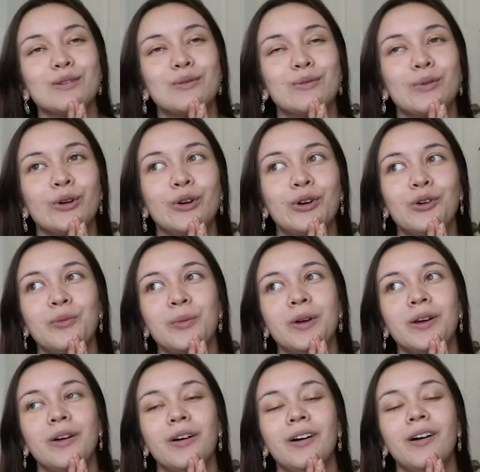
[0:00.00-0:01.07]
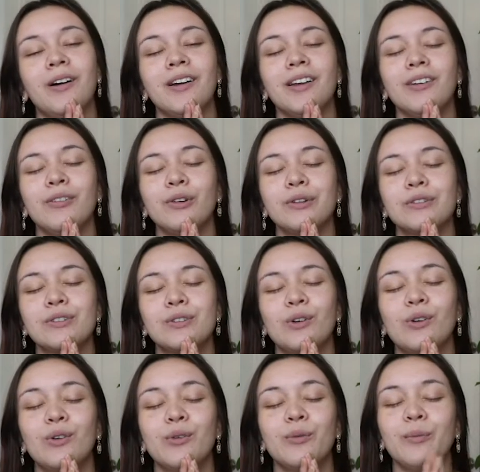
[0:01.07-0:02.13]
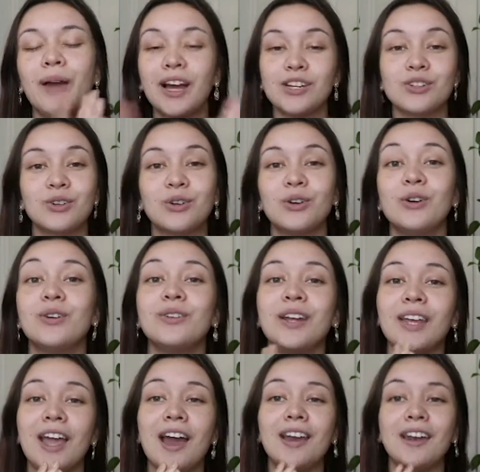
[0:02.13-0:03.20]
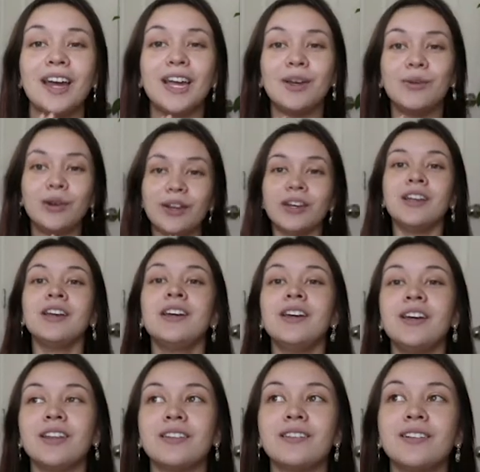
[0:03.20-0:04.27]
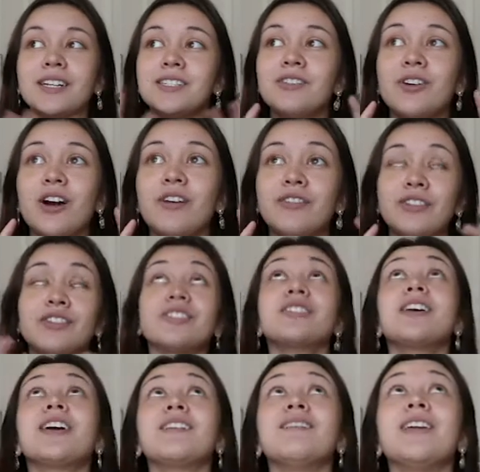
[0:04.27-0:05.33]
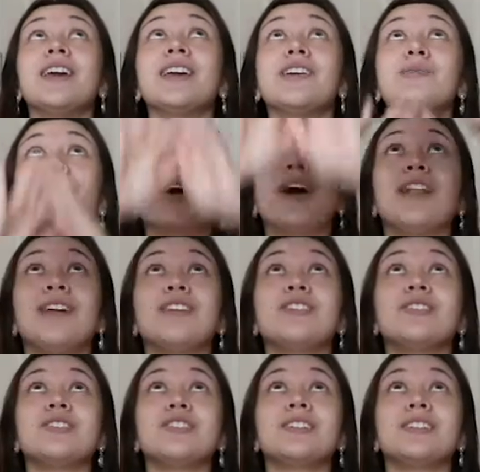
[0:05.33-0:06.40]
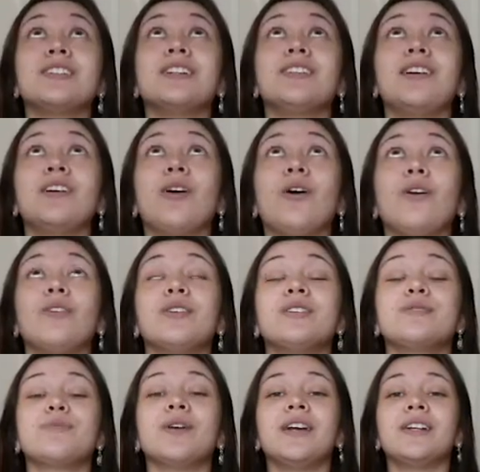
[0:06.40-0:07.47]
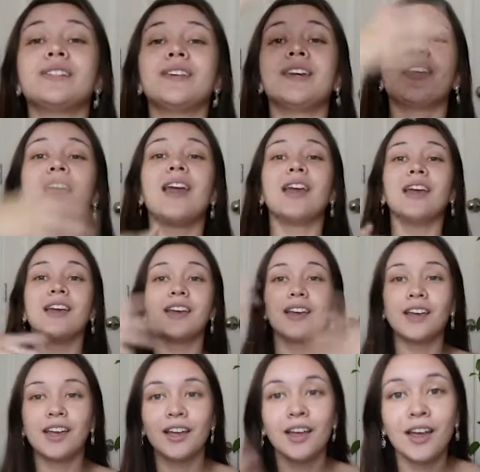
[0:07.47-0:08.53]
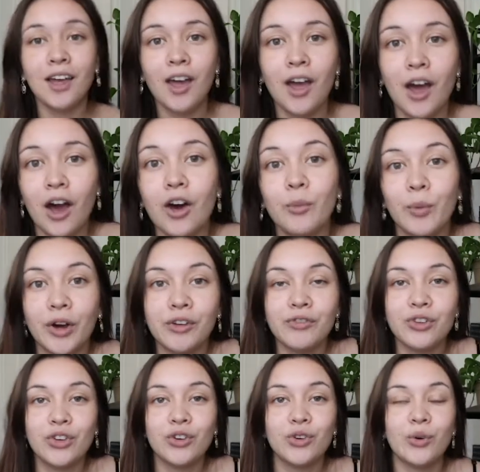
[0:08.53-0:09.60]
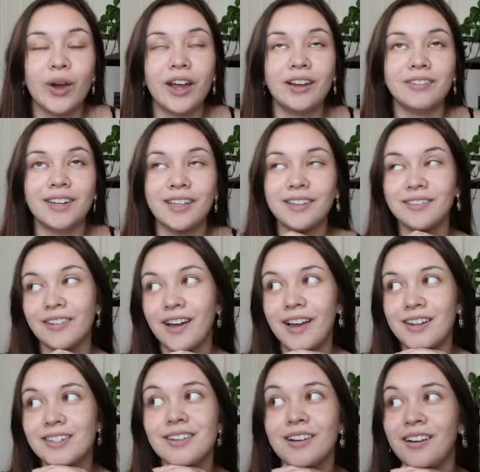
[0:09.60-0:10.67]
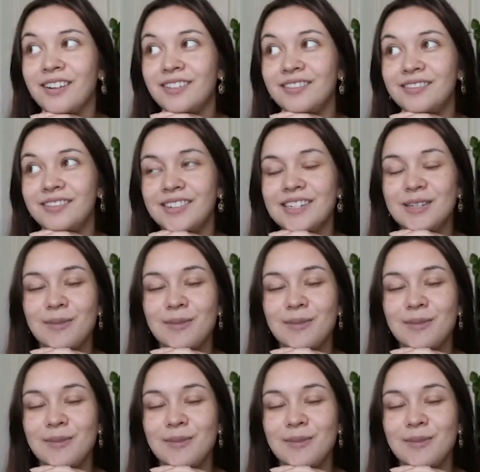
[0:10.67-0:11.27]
the room, it feels so magical, like at night when the lights are off and you're just like laying in bed and you just see like all these plants like hanging above you and like the lights. It's